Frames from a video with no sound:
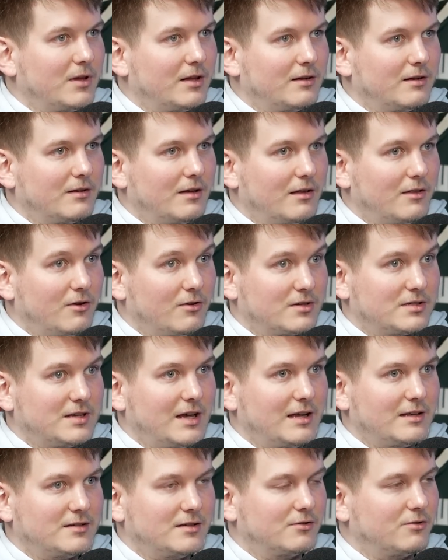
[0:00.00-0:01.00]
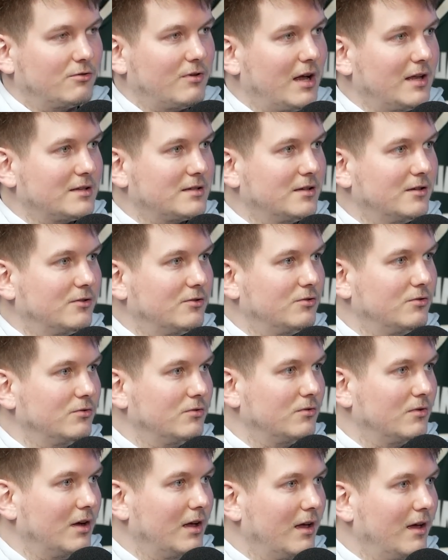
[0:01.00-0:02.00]
And alongside Satoransky,
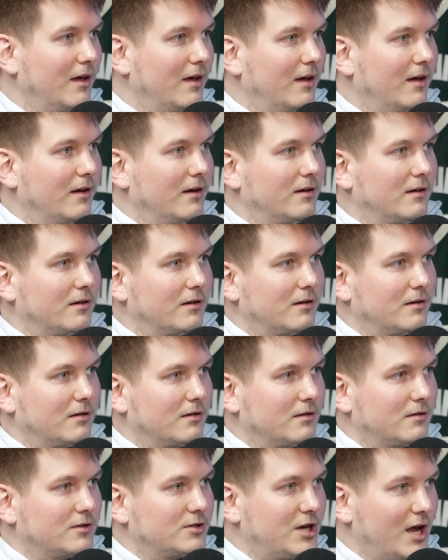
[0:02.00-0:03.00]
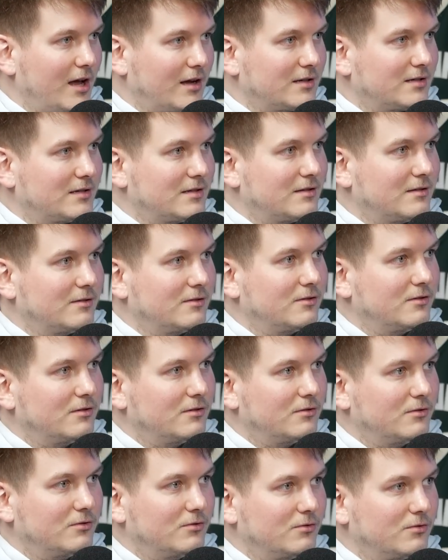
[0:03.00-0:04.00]
2 Czechs,
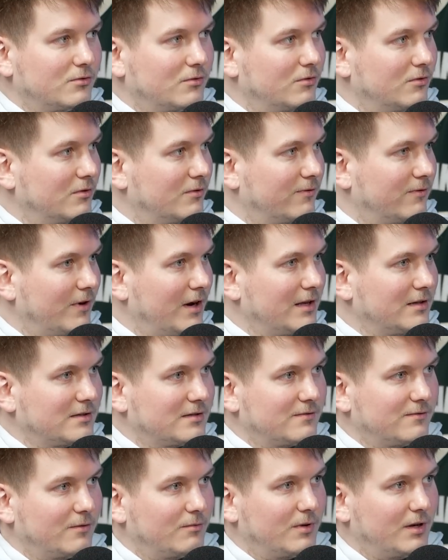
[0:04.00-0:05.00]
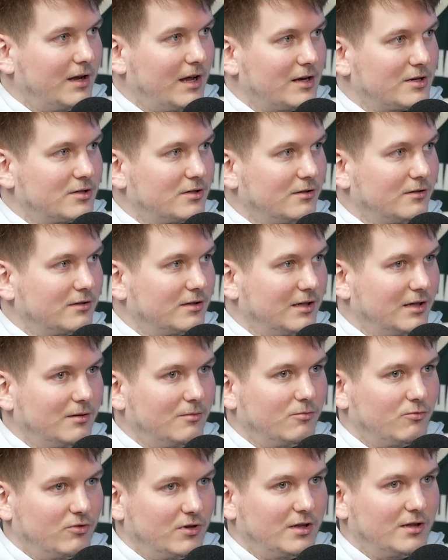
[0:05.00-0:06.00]
2 good friends from the national
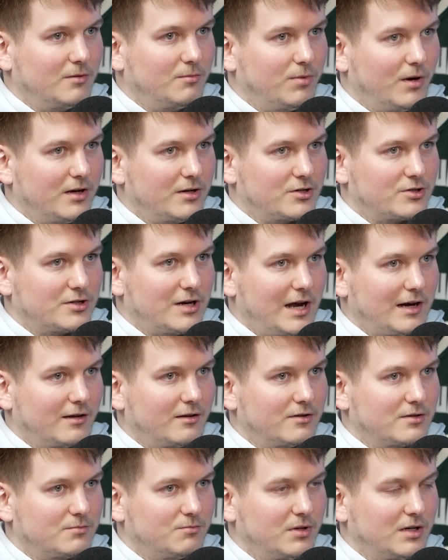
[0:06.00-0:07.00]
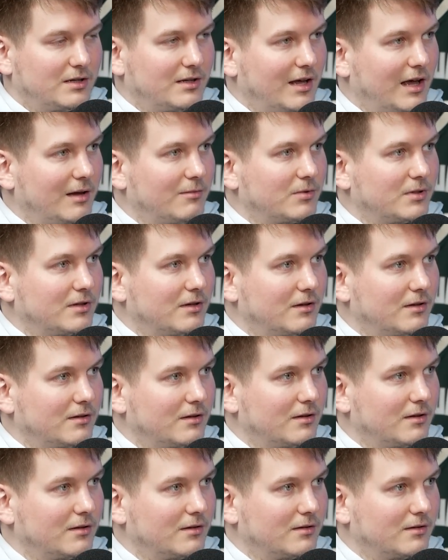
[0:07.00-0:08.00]
team, really punished Zalgiris big time
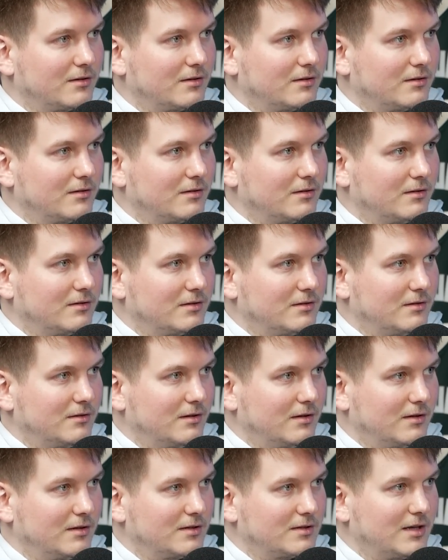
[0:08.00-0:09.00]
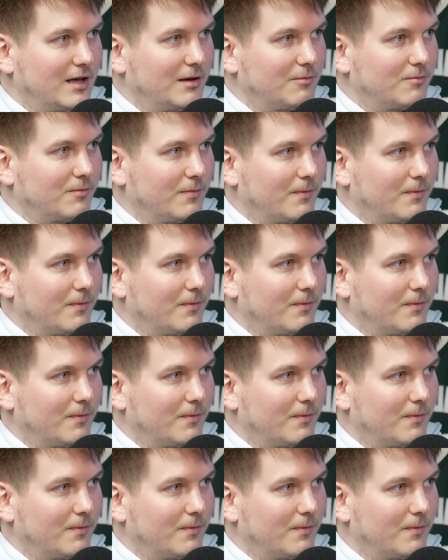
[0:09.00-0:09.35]
in this game.